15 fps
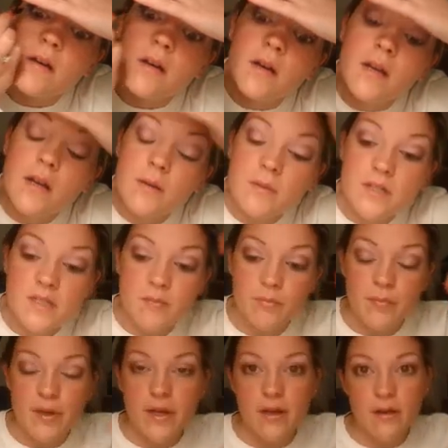I'm just
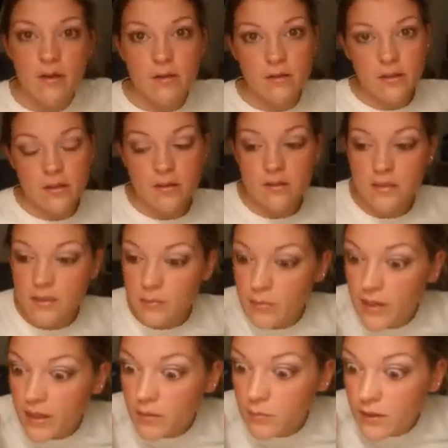barely holding
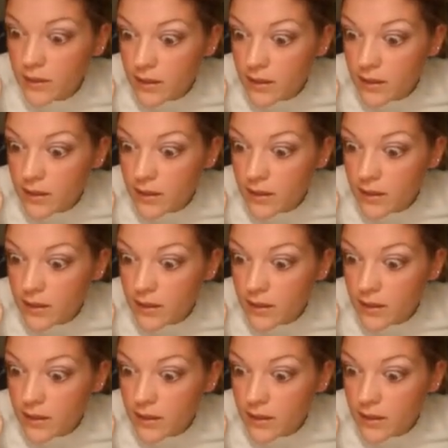back my